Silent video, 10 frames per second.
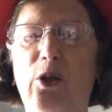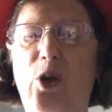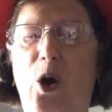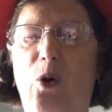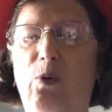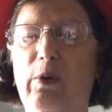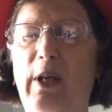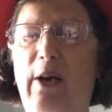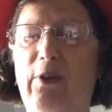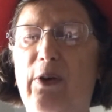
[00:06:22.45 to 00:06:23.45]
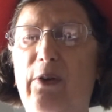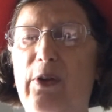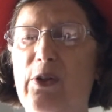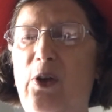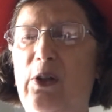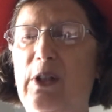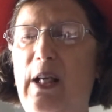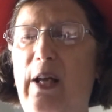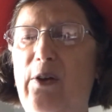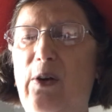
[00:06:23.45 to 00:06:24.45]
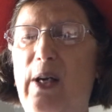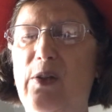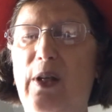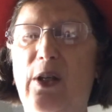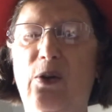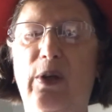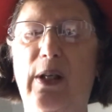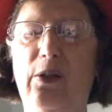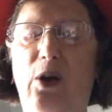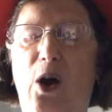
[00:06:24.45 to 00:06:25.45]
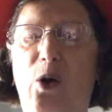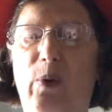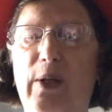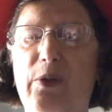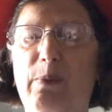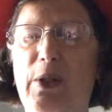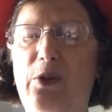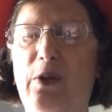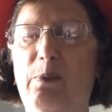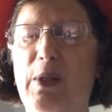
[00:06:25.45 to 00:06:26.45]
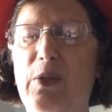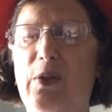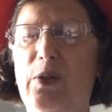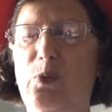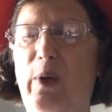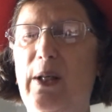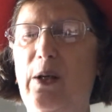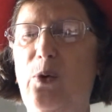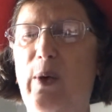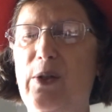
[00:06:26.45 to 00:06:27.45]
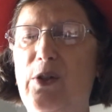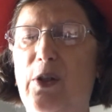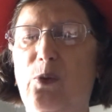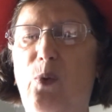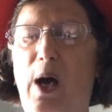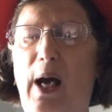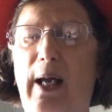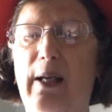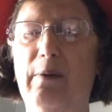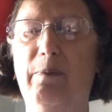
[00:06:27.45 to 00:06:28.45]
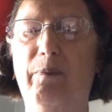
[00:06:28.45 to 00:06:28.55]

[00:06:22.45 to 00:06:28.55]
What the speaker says: No, never. They're sold together as a unit, always. Mr. and Mrs. What a question. Why?